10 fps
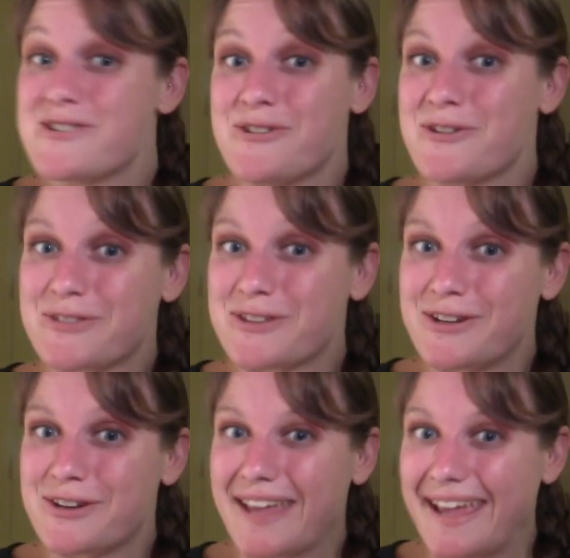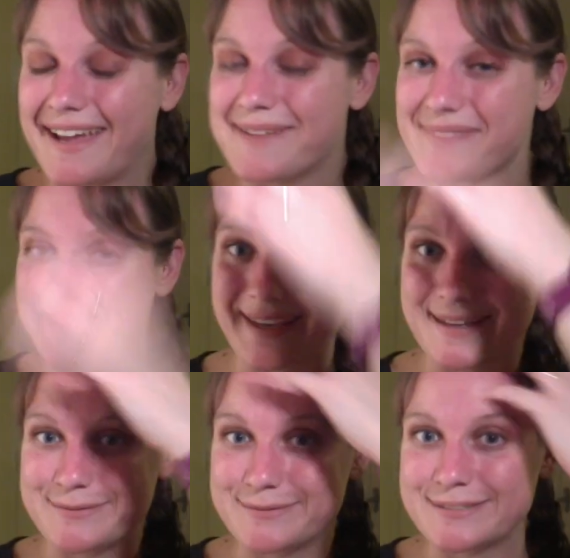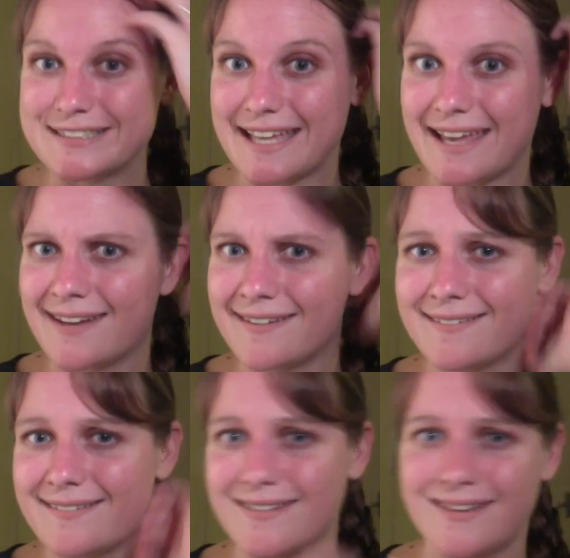Not that you care. It was, again,